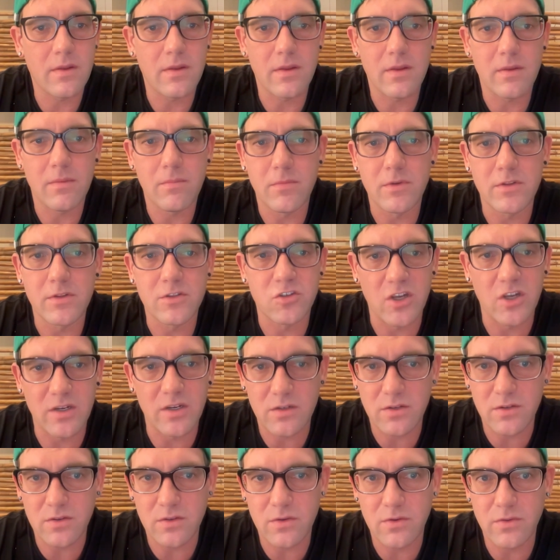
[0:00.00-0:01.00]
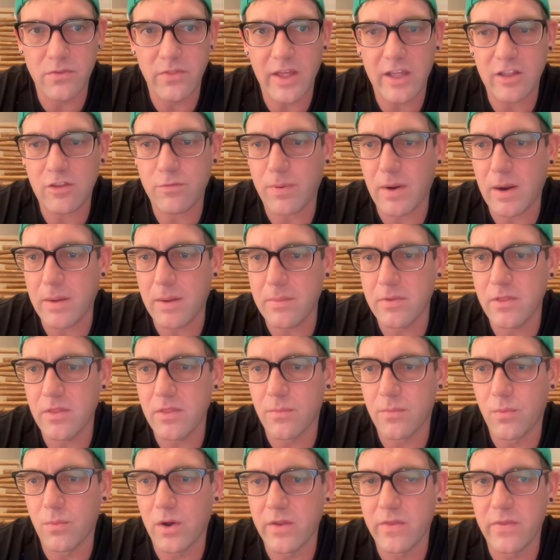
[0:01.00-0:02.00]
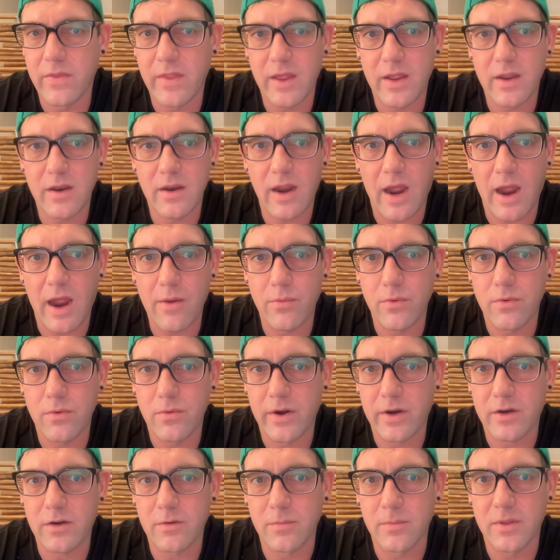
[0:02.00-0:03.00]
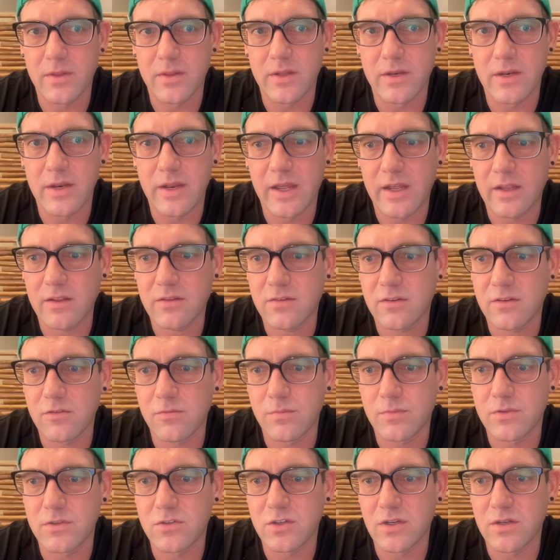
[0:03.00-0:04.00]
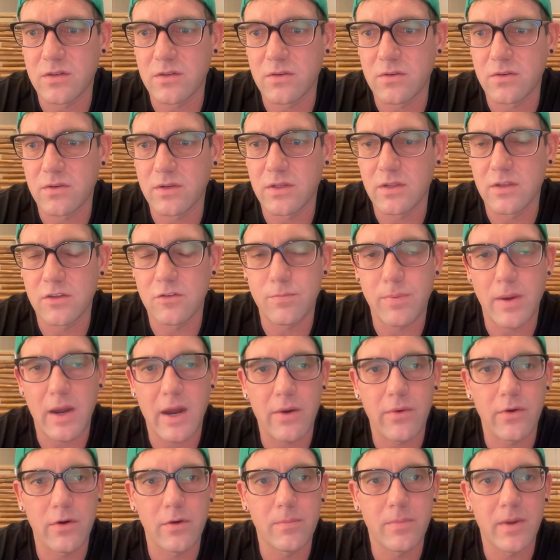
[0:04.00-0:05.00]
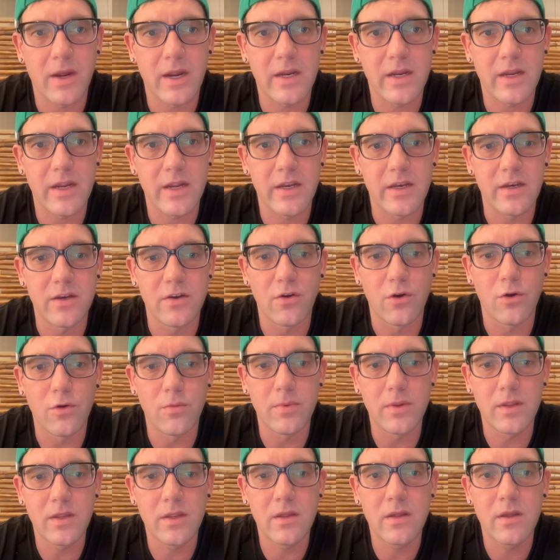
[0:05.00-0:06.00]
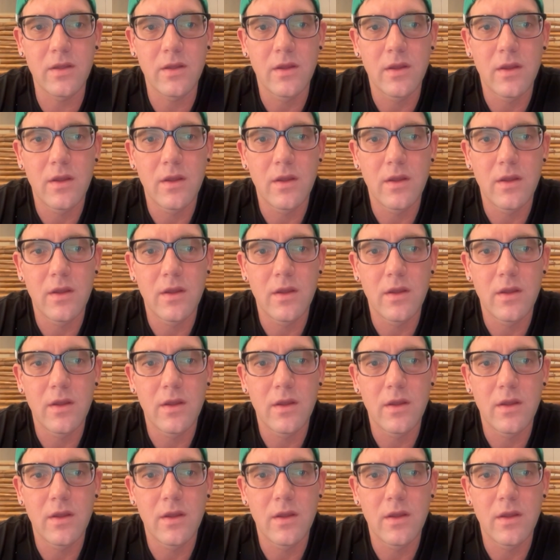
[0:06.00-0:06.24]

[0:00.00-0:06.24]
Magento, that's probably the one that I would recommend the next is Magento is powered by Adobe,